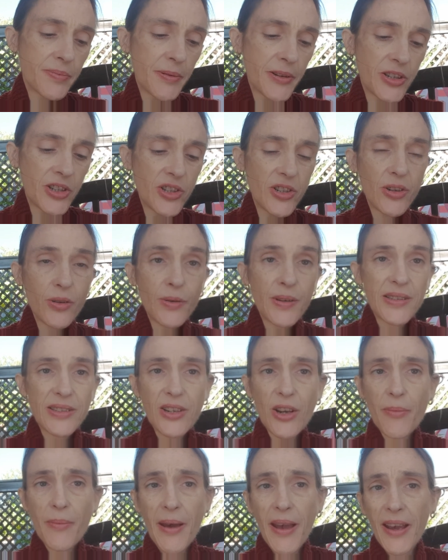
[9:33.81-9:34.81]
because you could always
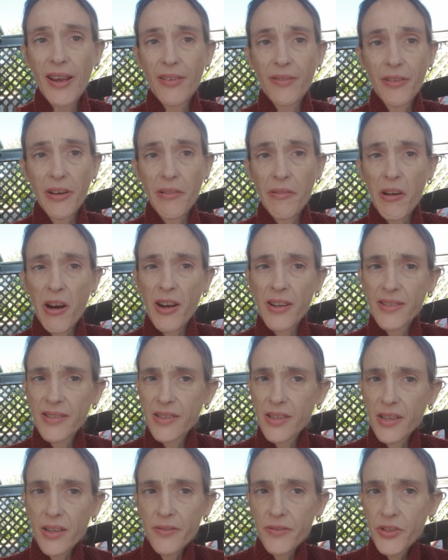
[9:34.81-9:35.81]
go back and rewrite
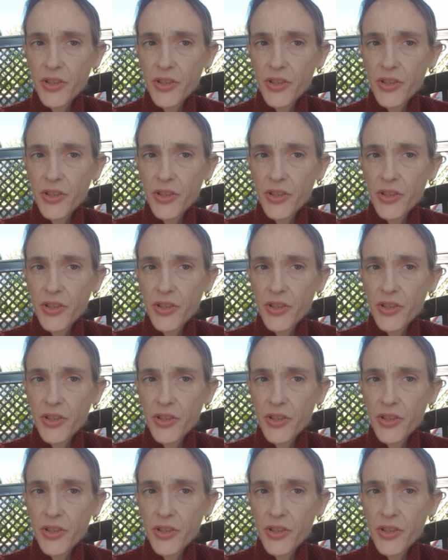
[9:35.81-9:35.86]
stuff.